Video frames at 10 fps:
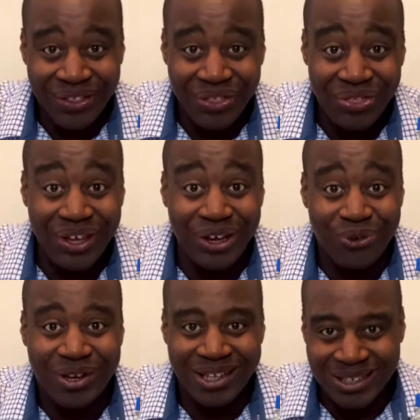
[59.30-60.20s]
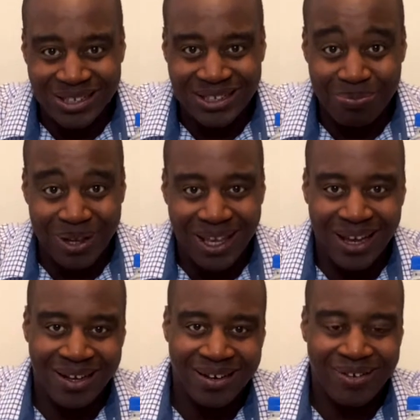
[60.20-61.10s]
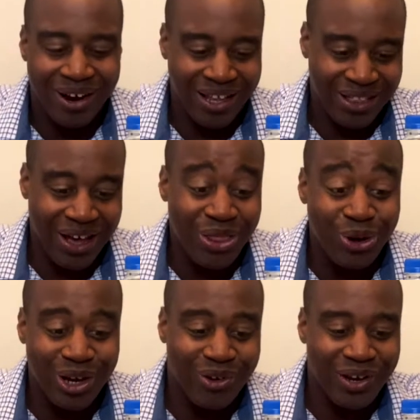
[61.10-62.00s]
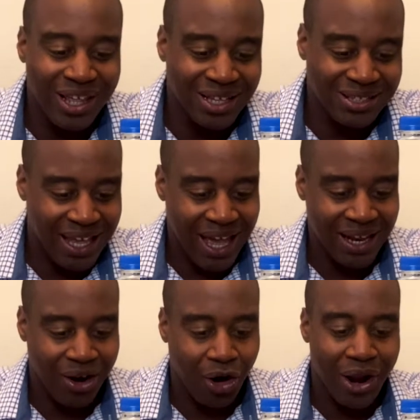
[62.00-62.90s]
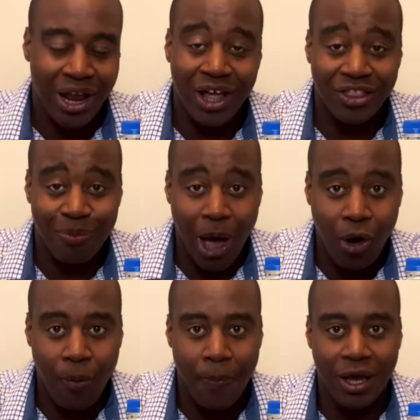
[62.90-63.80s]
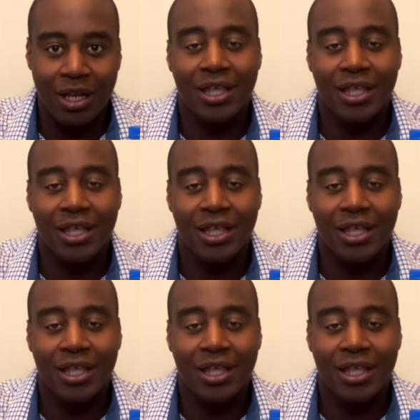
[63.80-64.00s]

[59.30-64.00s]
the ingredients begin, right? The other ingredients that are not on the bottle but